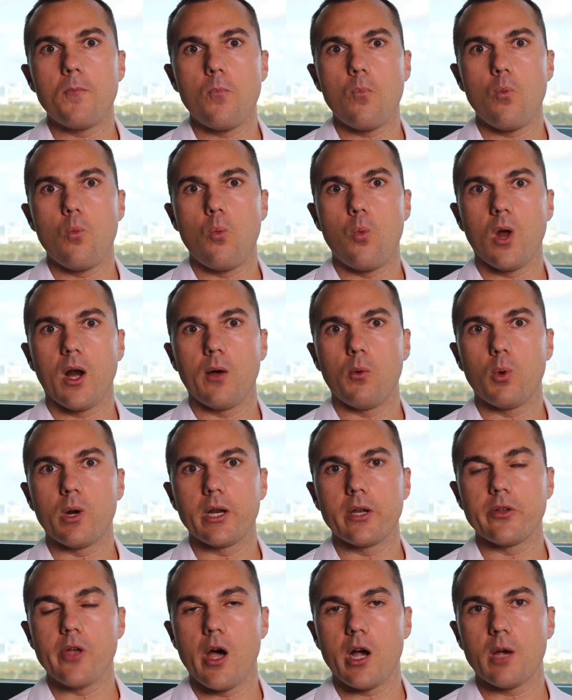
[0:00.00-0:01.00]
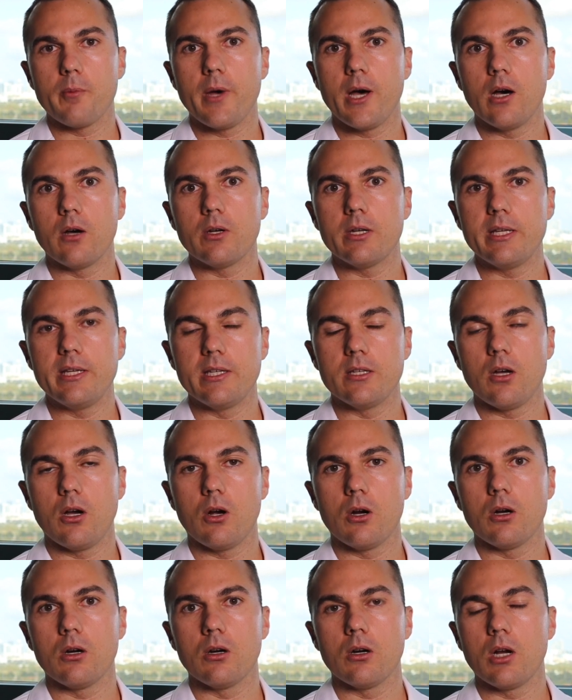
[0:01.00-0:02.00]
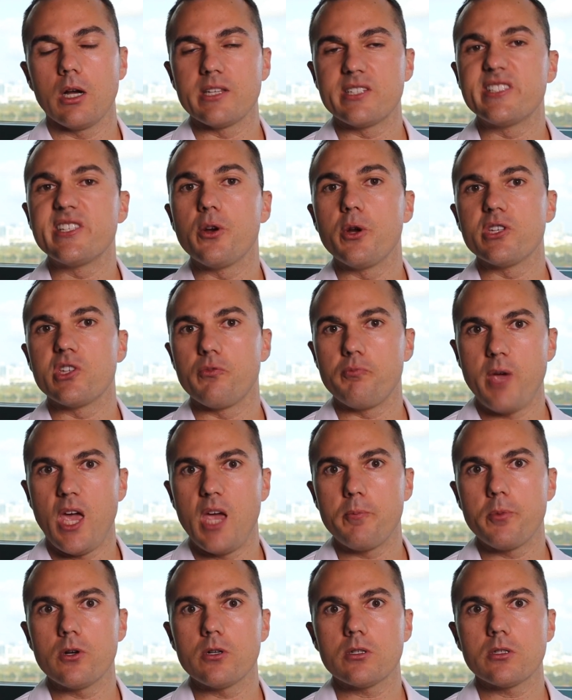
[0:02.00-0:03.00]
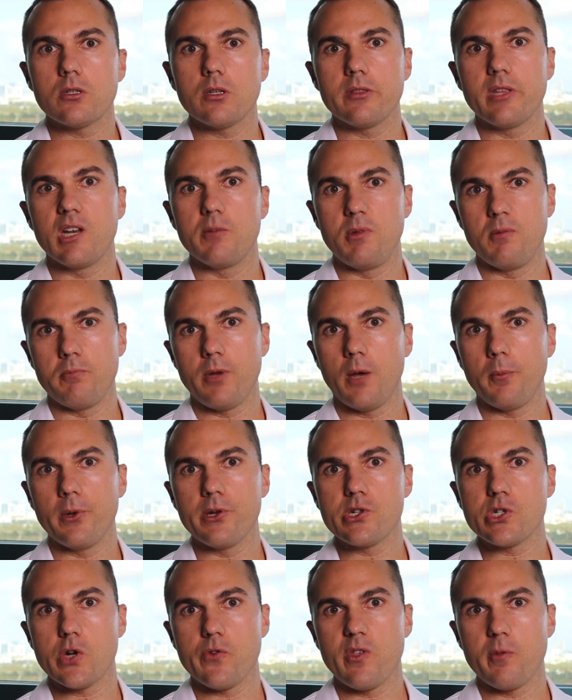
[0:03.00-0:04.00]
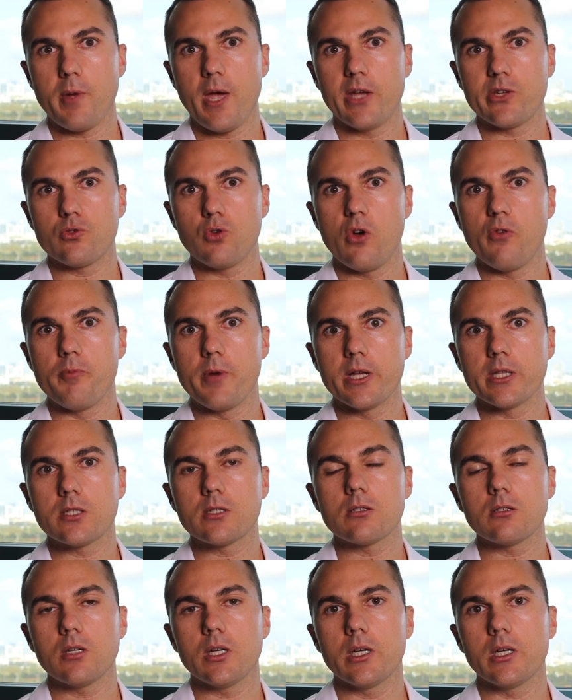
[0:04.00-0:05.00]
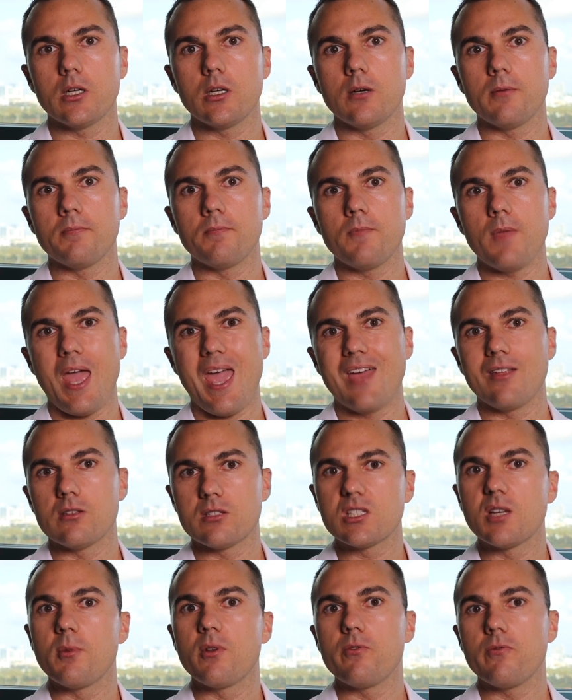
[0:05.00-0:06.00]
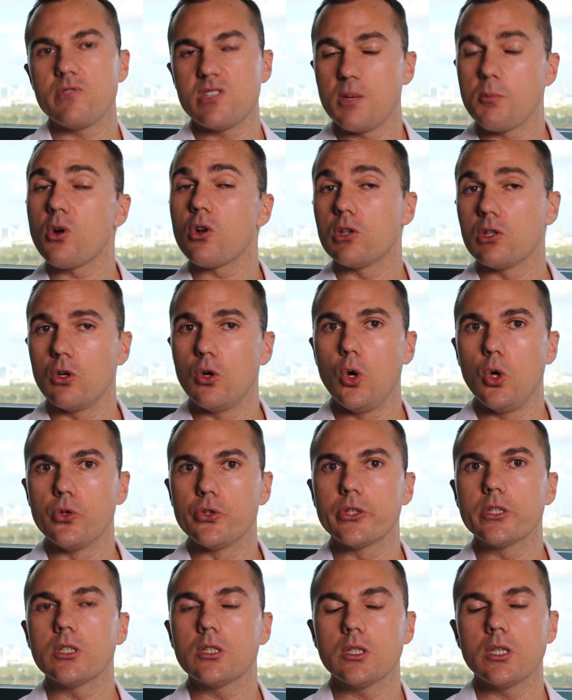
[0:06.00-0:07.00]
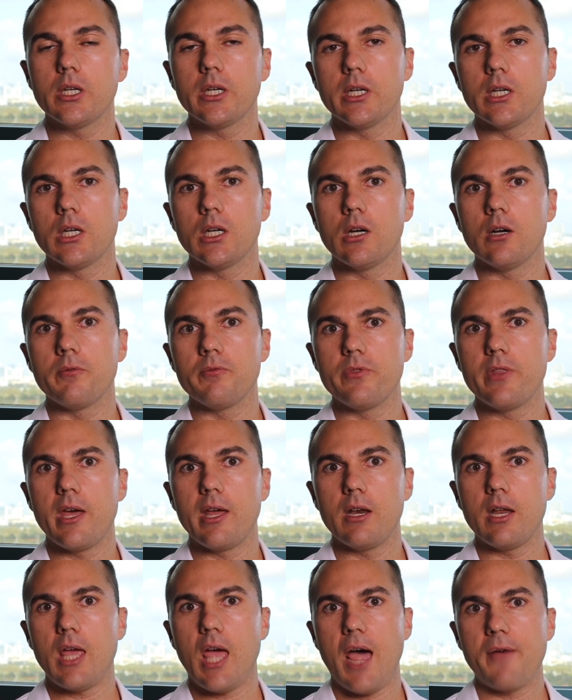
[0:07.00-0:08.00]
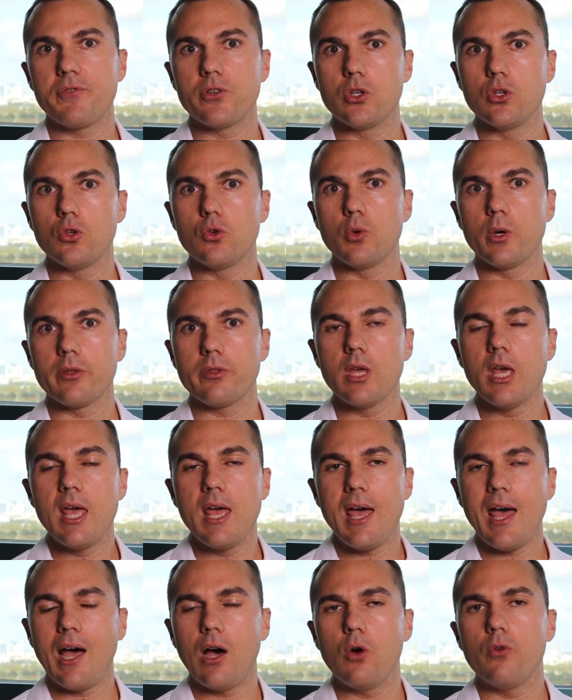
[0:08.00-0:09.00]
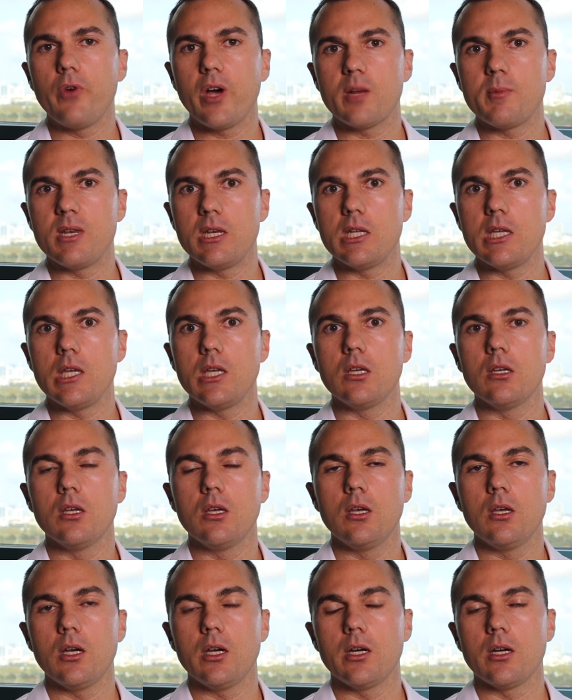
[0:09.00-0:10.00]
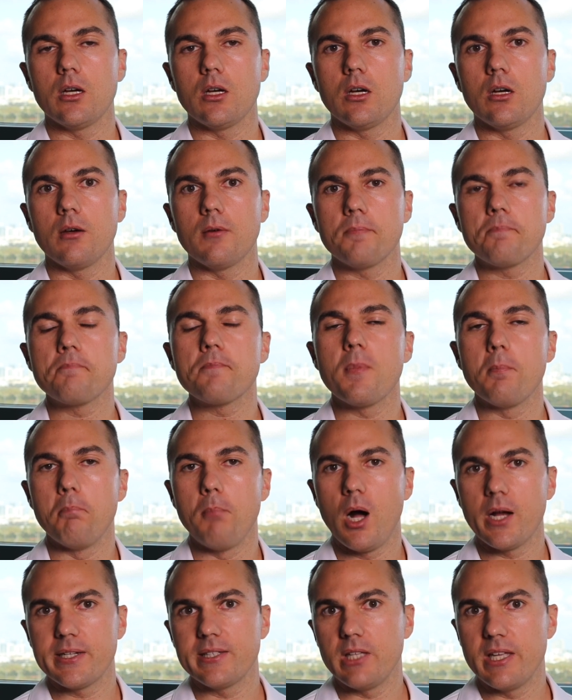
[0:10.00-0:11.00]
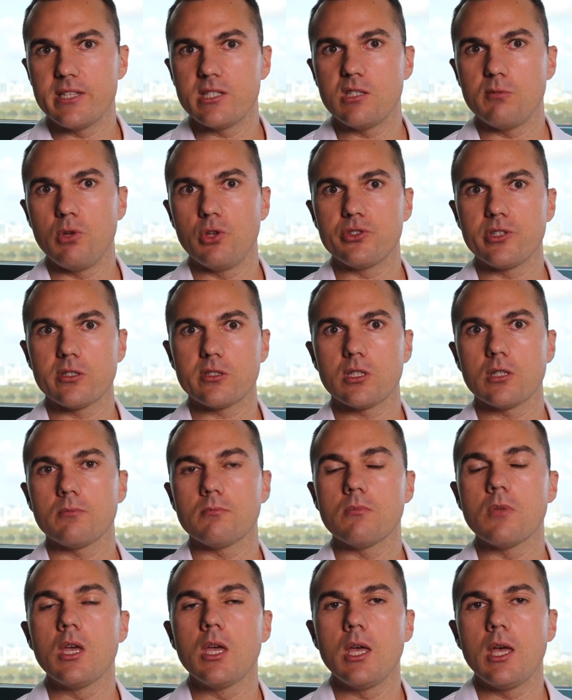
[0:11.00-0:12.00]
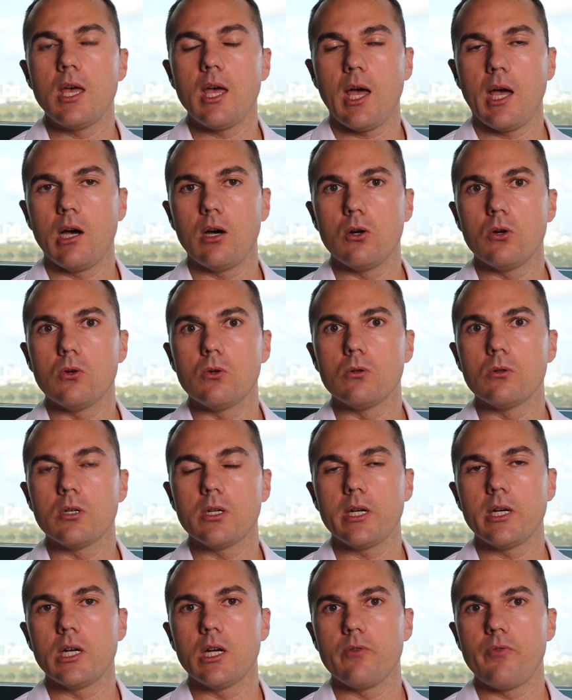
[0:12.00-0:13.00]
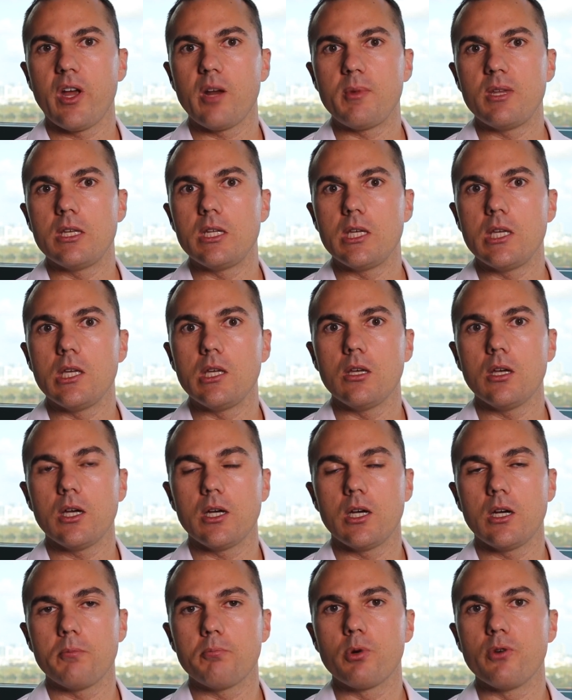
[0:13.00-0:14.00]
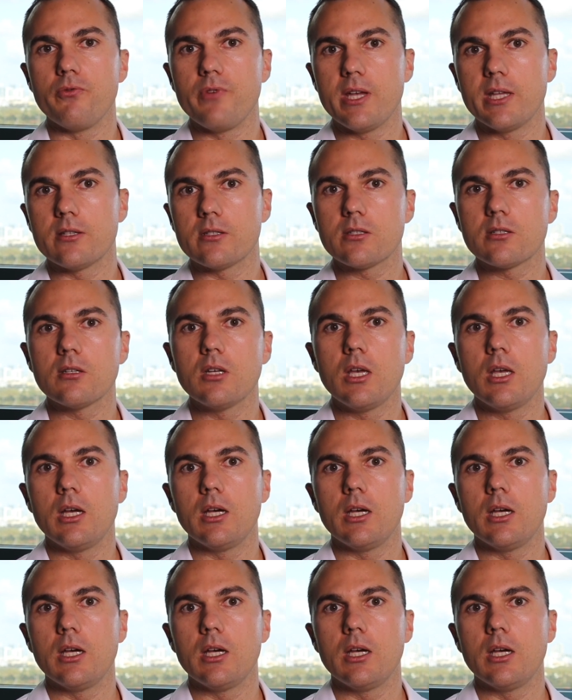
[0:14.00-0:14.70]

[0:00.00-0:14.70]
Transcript: And what I wanted to talk about are a series of papers that have been published over the past 12 months, um, and some of, some are a little older uh, that have to do with how vitamin D uh, modulates the immune system, how uh, vitamin D uh, prevents